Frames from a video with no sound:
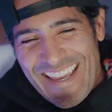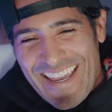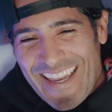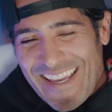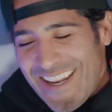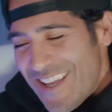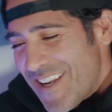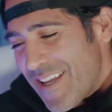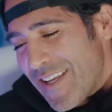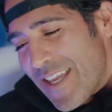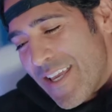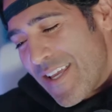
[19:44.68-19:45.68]
And and
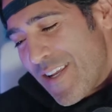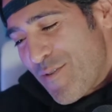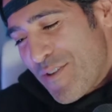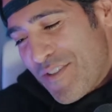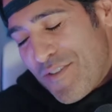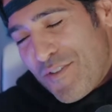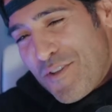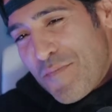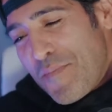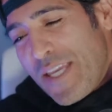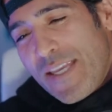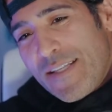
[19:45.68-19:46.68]
again, it was to
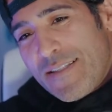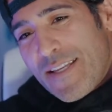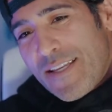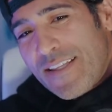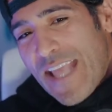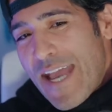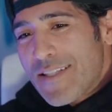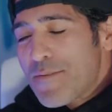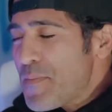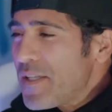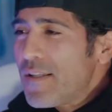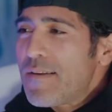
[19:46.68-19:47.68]
me, it's like that's
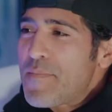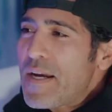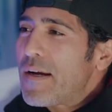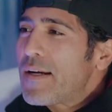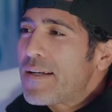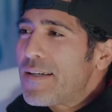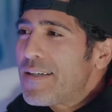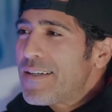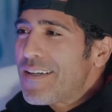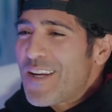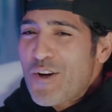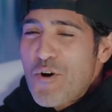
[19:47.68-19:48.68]
middle America.
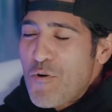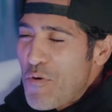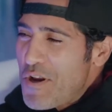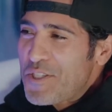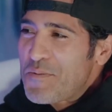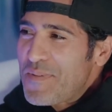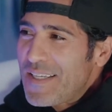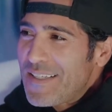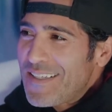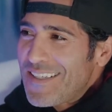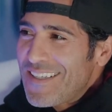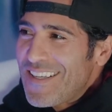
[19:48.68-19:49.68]
It crushed me.
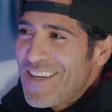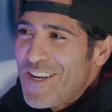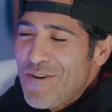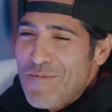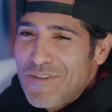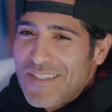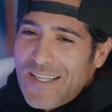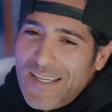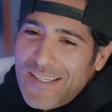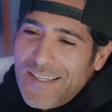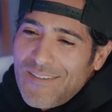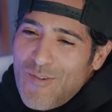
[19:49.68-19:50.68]
And it was
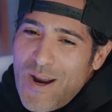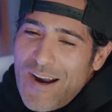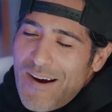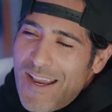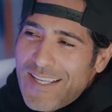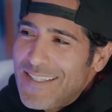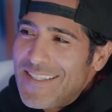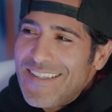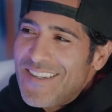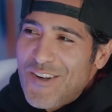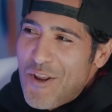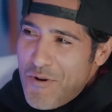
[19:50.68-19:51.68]
like, wow, I
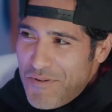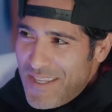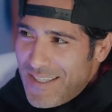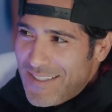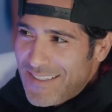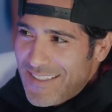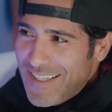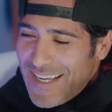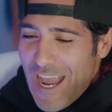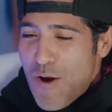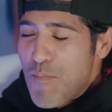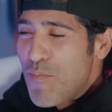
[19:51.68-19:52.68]
didn't know this. Like,
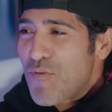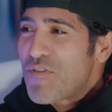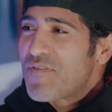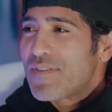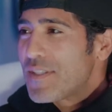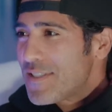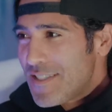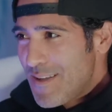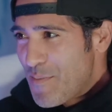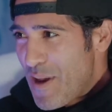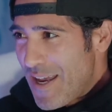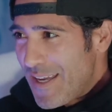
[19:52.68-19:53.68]
how privileged
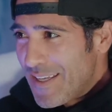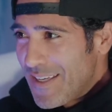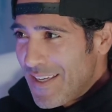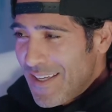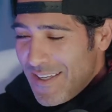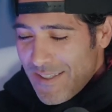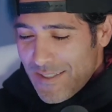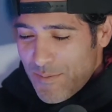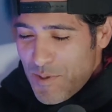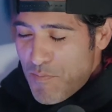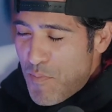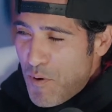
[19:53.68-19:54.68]
am I mm. to
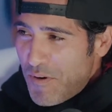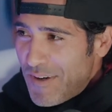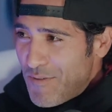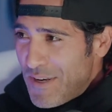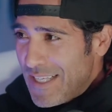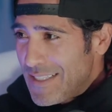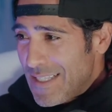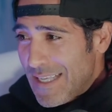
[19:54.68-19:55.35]
be born and raised